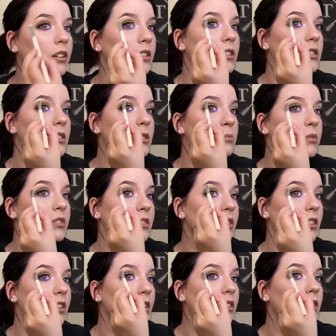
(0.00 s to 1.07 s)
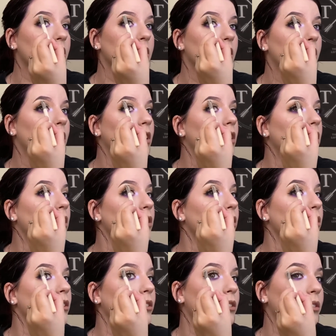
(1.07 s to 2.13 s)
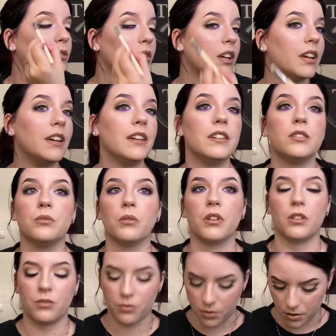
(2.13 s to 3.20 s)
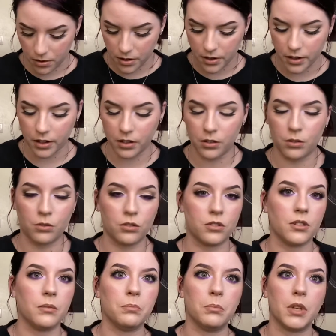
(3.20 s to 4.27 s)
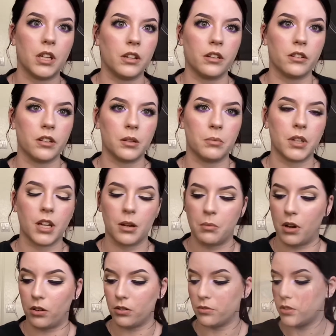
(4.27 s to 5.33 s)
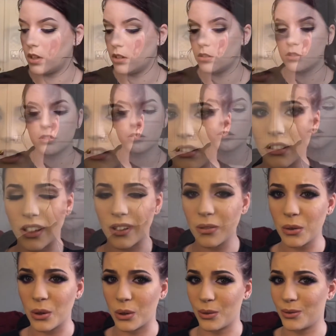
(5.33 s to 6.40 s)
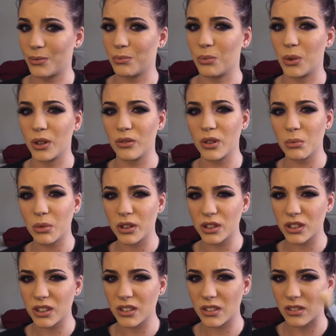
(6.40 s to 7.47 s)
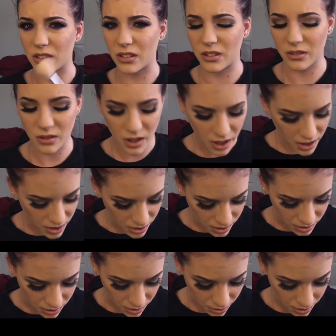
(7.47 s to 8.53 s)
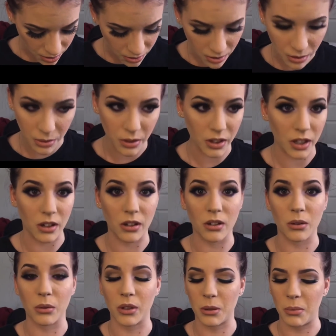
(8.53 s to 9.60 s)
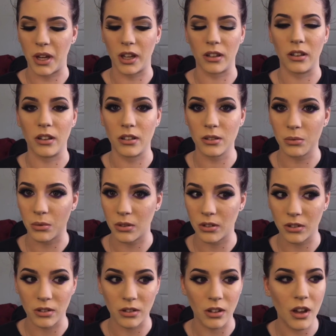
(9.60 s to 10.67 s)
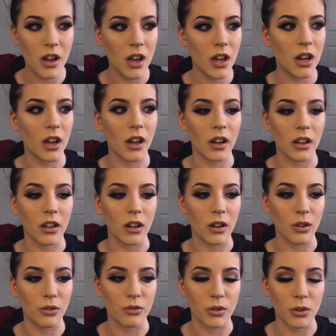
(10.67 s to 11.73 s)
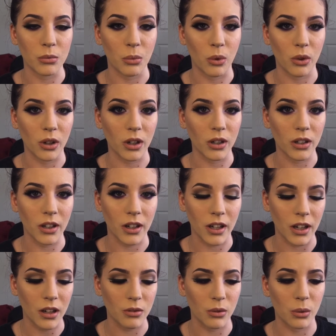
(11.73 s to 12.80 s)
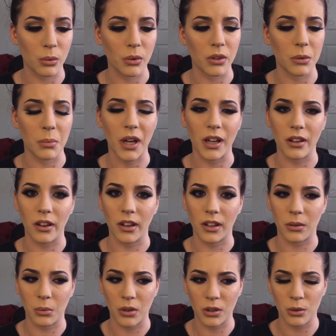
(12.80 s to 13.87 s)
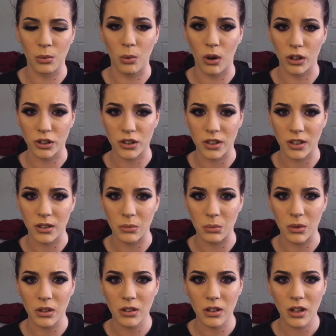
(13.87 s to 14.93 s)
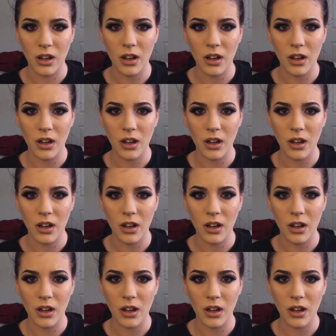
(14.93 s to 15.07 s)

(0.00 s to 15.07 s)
it's almost like you hit 24 and you just immediately become out of touch. These, I don't know, Morphe brushes are, they're either really good or really bad. This one and a few more that I have are really bad. Like when you wash them,